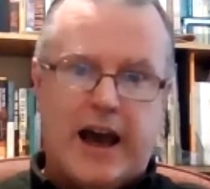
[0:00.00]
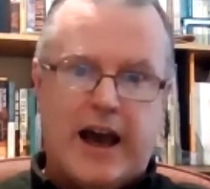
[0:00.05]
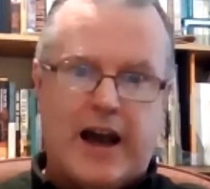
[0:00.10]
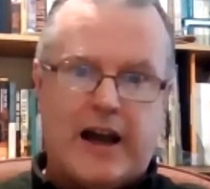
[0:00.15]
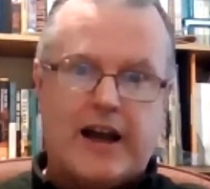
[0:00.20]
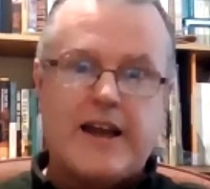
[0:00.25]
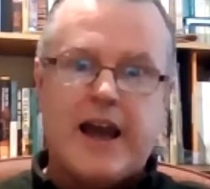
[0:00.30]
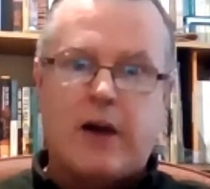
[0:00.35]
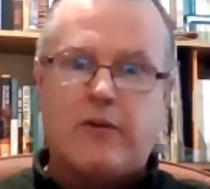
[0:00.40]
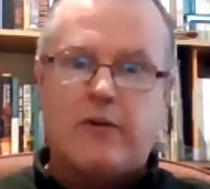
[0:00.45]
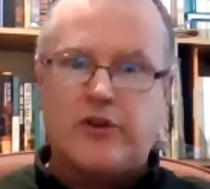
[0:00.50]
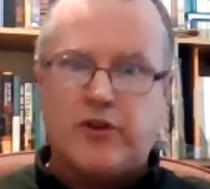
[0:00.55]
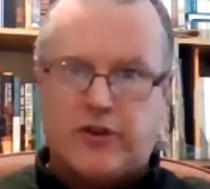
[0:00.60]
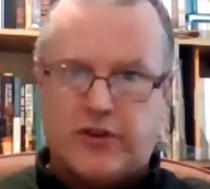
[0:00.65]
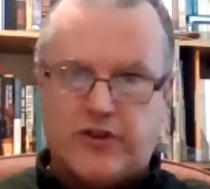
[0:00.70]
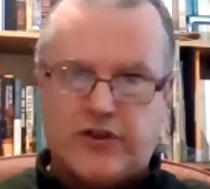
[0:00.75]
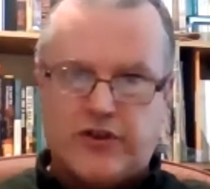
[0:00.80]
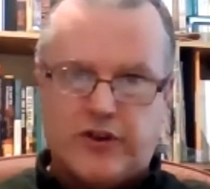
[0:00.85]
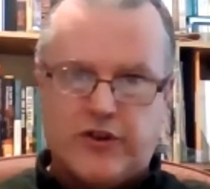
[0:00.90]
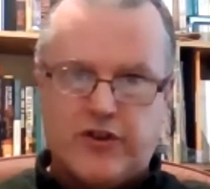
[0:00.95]

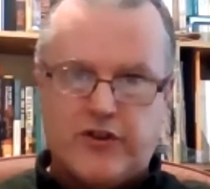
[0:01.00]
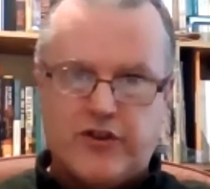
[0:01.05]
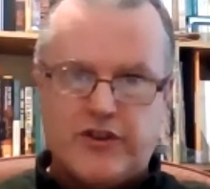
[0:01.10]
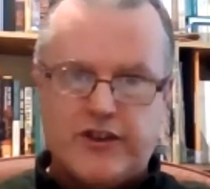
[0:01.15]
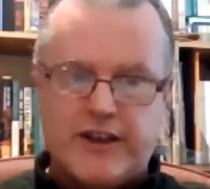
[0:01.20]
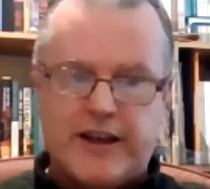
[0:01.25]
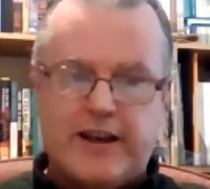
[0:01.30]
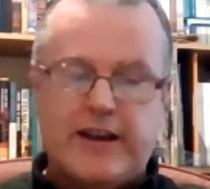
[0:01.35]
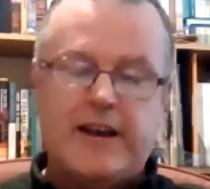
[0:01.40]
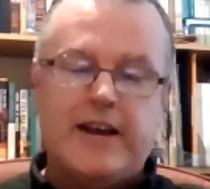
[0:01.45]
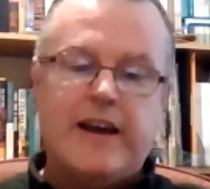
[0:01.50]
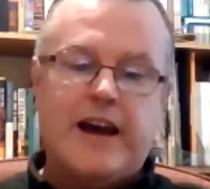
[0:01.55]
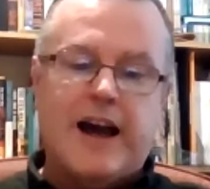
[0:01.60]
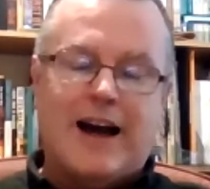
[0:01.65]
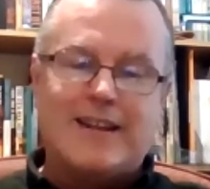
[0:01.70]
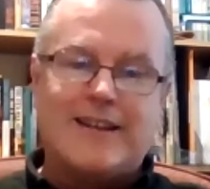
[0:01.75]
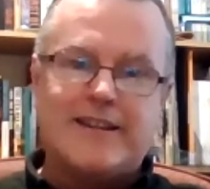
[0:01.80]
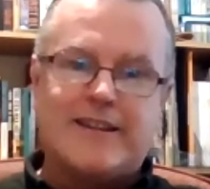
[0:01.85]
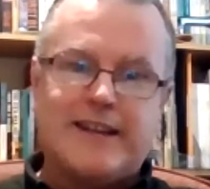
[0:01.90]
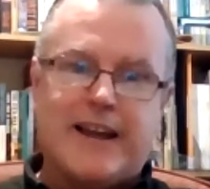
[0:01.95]
counterinsurgency,
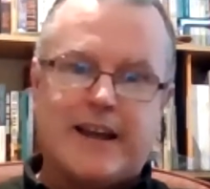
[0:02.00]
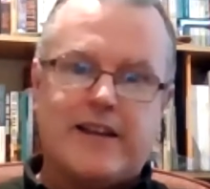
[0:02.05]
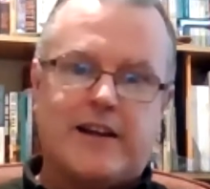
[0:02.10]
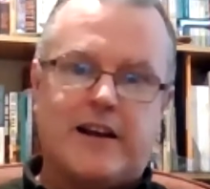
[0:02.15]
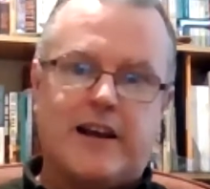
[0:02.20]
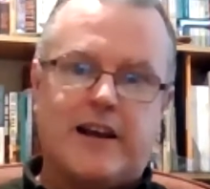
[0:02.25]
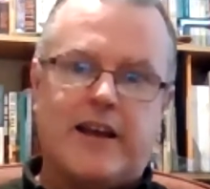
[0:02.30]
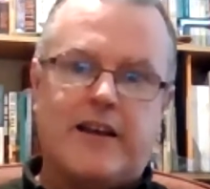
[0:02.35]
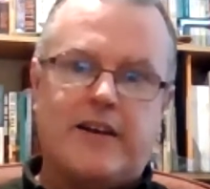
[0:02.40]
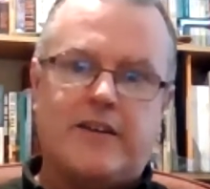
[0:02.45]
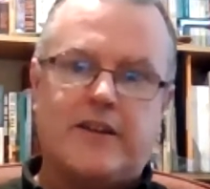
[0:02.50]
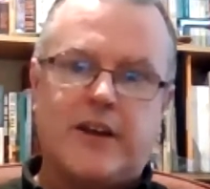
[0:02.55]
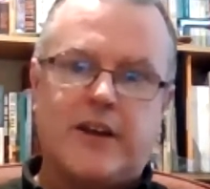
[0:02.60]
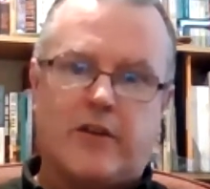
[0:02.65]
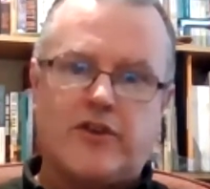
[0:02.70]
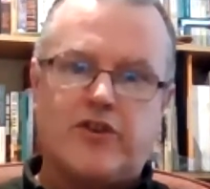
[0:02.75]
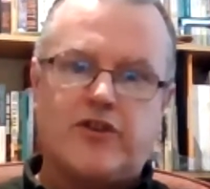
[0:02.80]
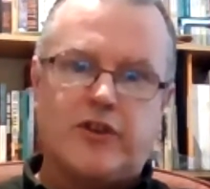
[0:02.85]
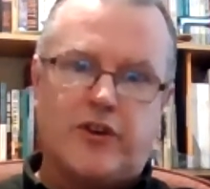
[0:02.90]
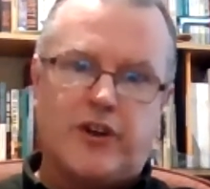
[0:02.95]
and secondly, they're a
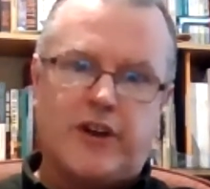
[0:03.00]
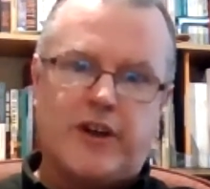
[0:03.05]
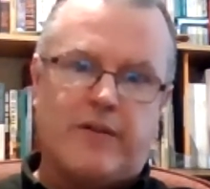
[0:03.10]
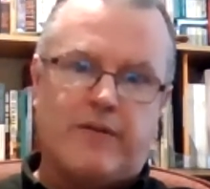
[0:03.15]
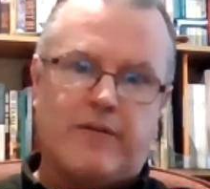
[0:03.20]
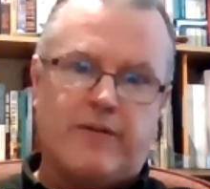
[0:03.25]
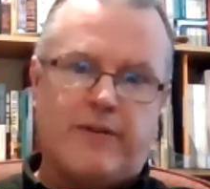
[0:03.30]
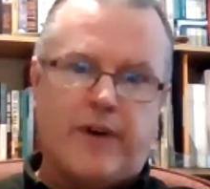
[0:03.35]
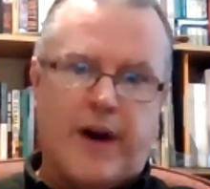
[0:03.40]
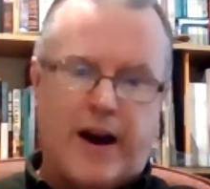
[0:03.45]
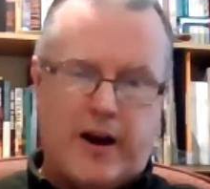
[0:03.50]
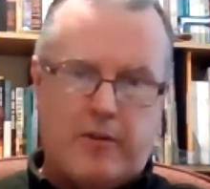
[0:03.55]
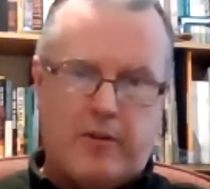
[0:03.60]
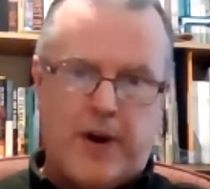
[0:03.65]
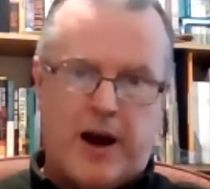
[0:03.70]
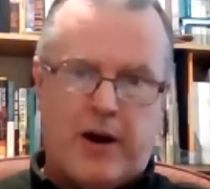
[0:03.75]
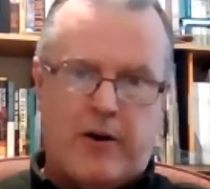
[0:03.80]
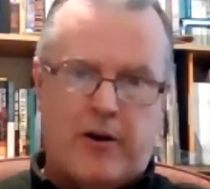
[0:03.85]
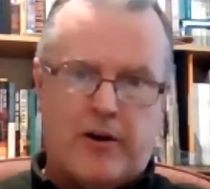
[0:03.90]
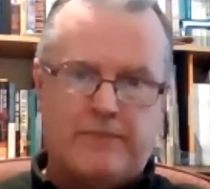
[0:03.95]
study in
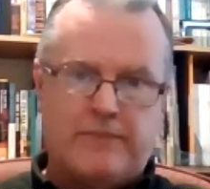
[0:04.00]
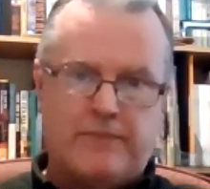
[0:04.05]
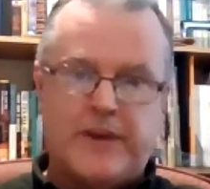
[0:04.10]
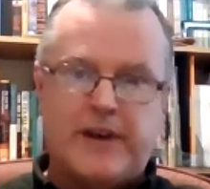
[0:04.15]
firepower.